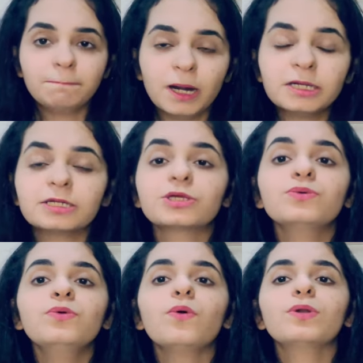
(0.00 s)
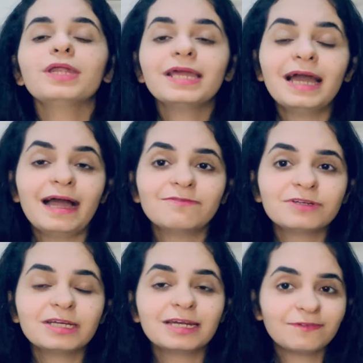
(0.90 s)
but you only have
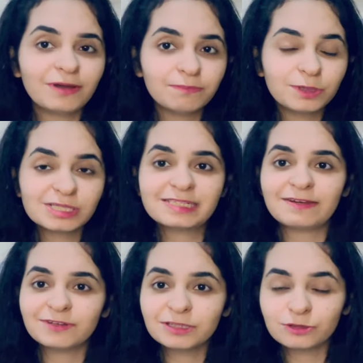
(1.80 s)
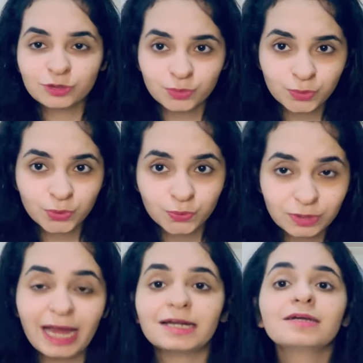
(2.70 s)
till November 7th to do
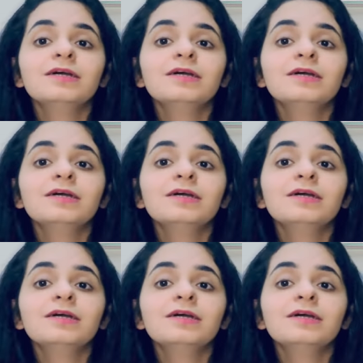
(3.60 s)
that.